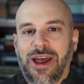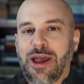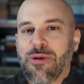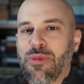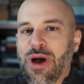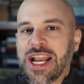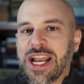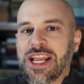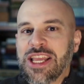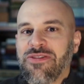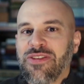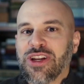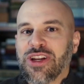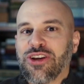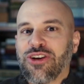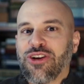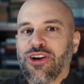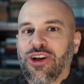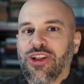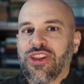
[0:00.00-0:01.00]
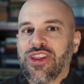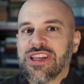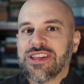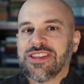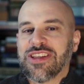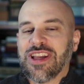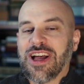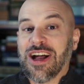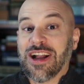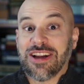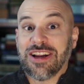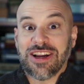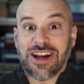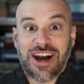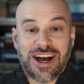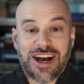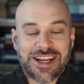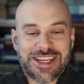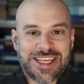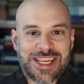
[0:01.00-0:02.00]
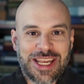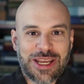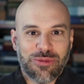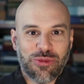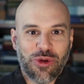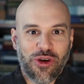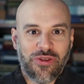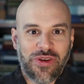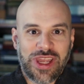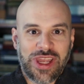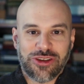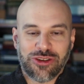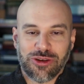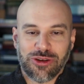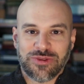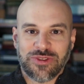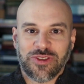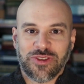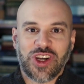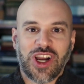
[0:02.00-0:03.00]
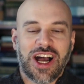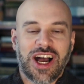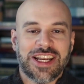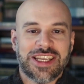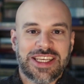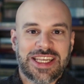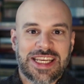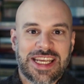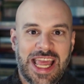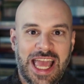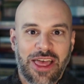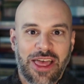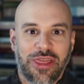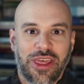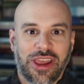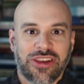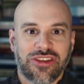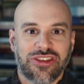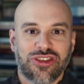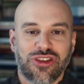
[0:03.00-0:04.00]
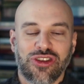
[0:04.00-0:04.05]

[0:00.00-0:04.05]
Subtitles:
I might even call this a Kantian movie in terms of Kantian ethics.